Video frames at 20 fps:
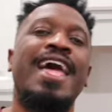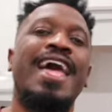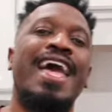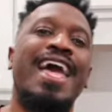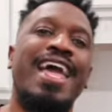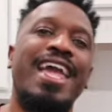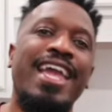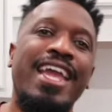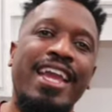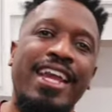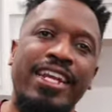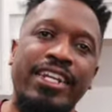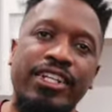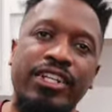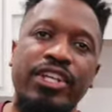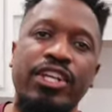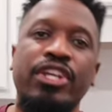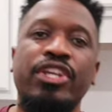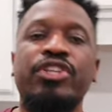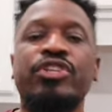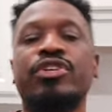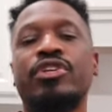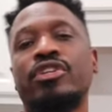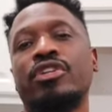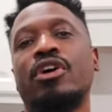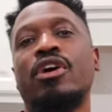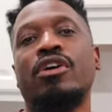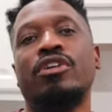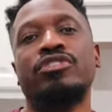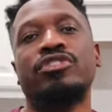And you can
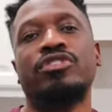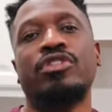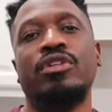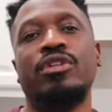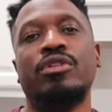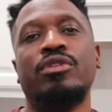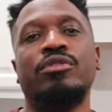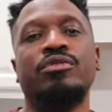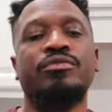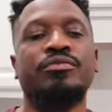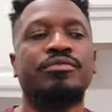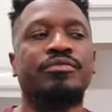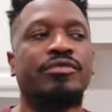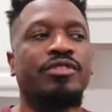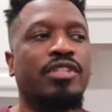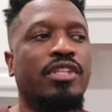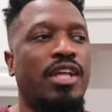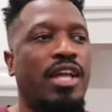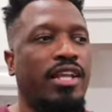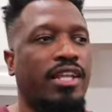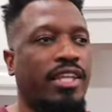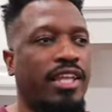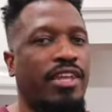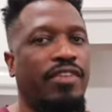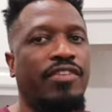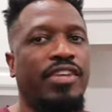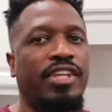also give